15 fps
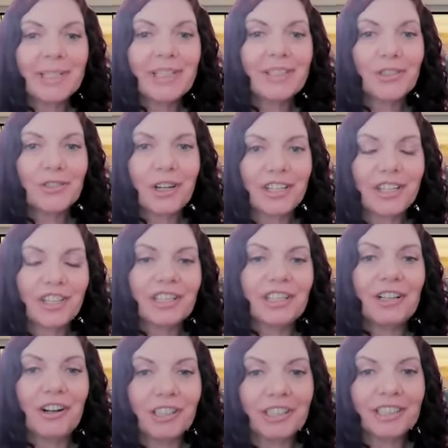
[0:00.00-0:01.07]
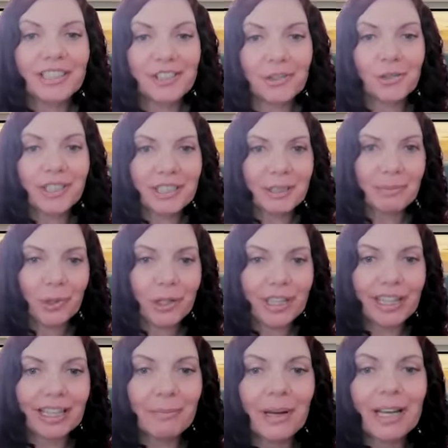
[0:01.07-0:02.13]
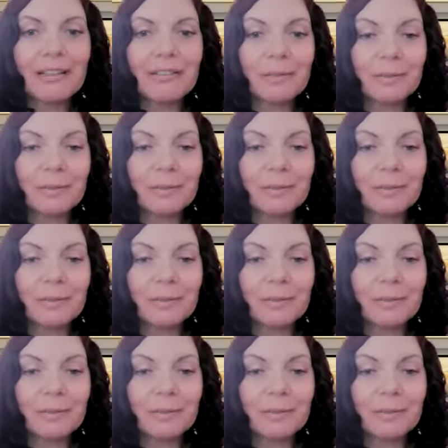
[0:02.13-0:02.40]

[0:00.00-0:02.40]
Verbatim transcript: demonstration called constricted breathing.